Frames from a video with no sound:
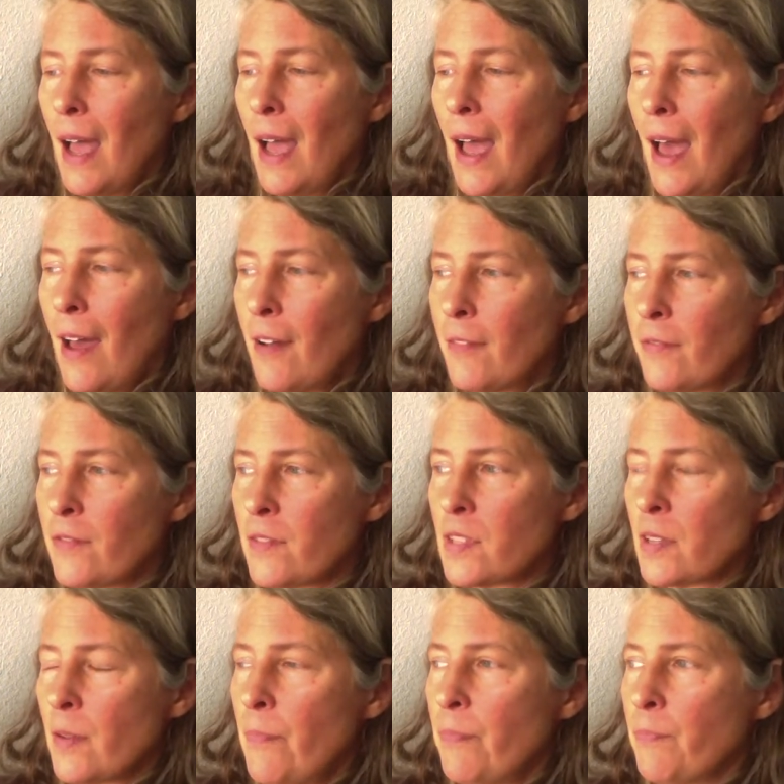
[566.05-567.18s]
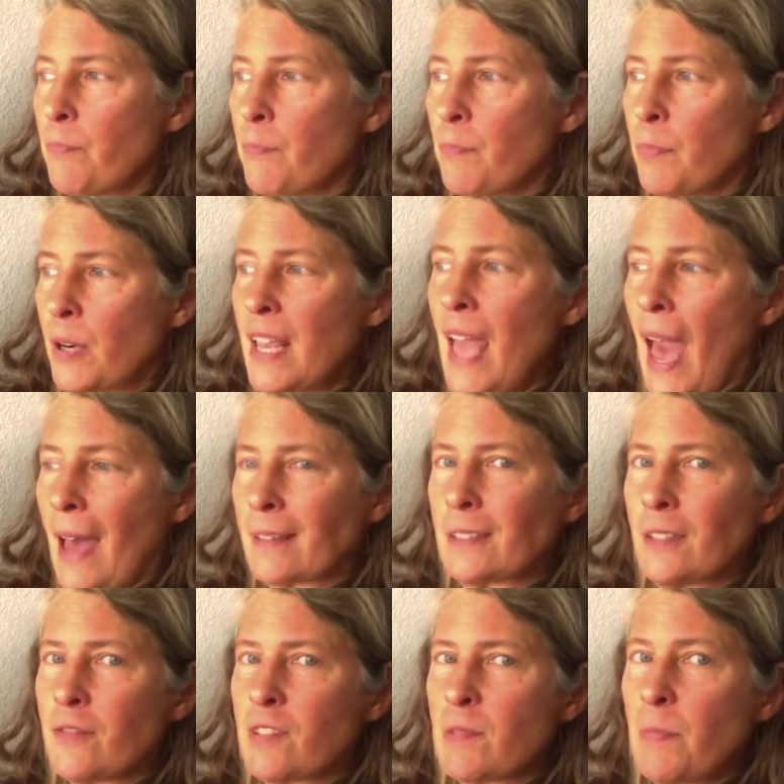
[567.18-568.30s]
have some pretty
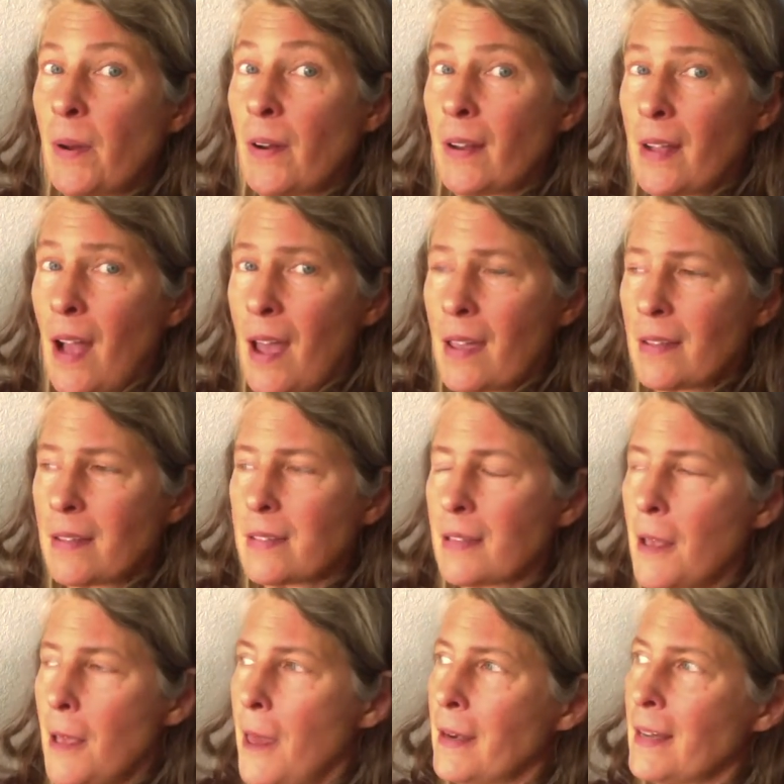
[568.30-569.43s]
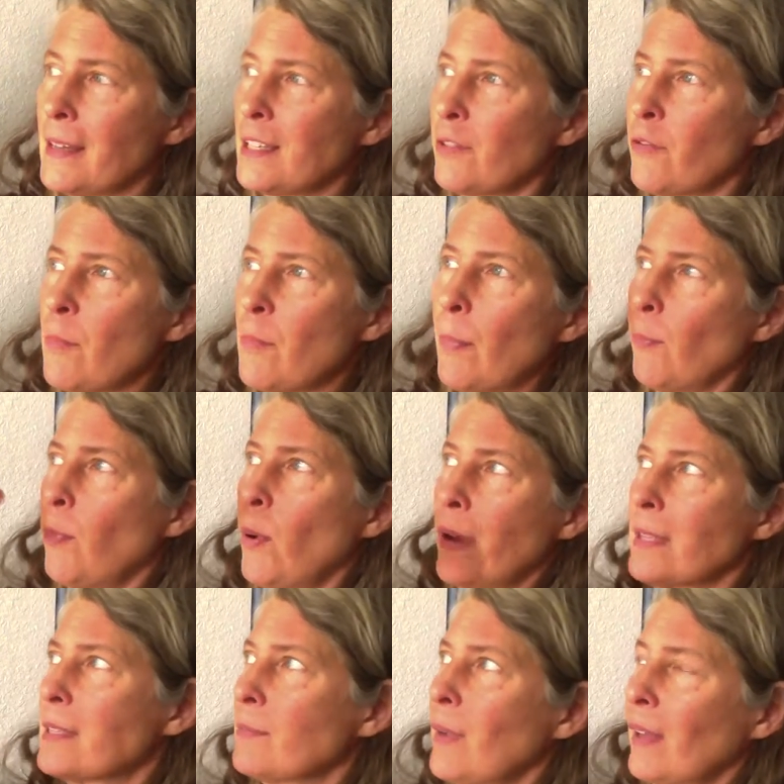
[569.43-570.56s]
active spirit guides, and at different
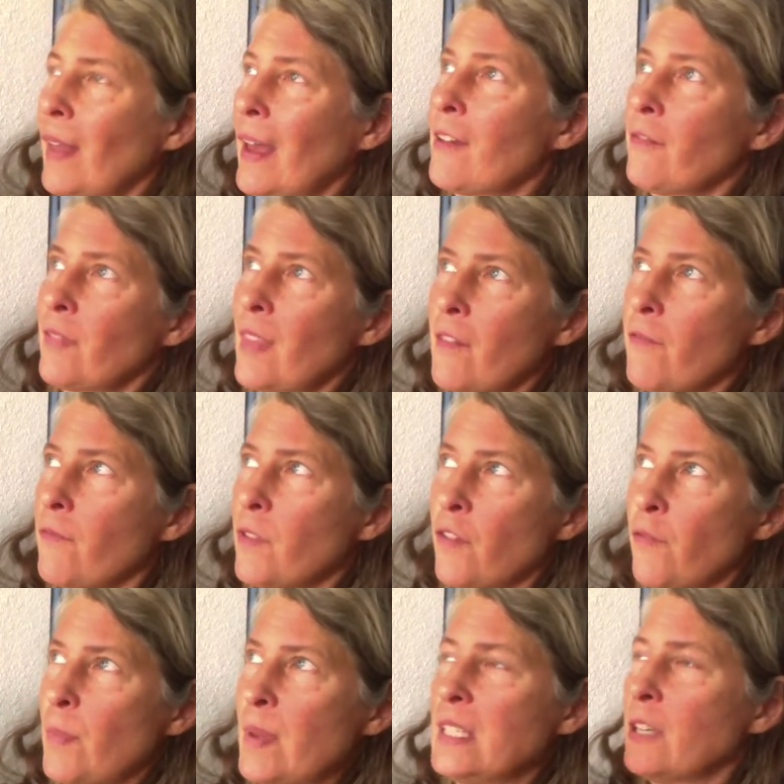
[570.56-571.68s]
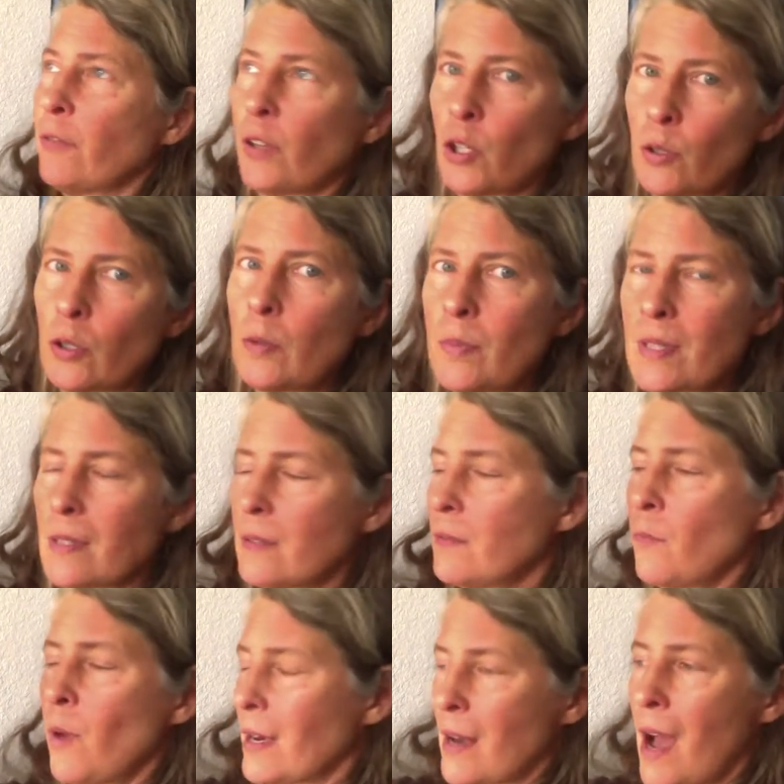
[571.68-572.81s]
points in my life, there've been different groups
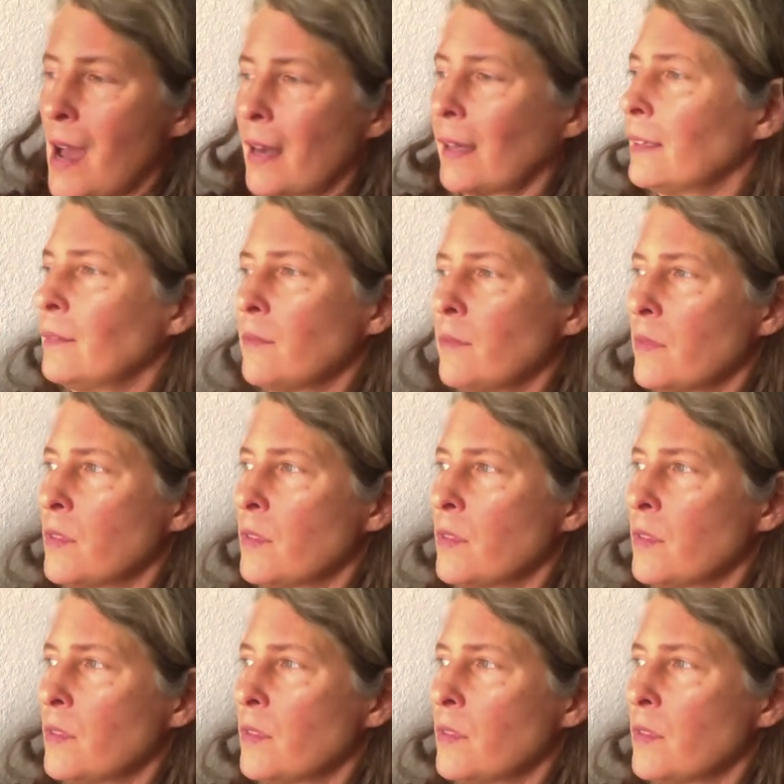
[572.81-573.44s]
and whatnot, and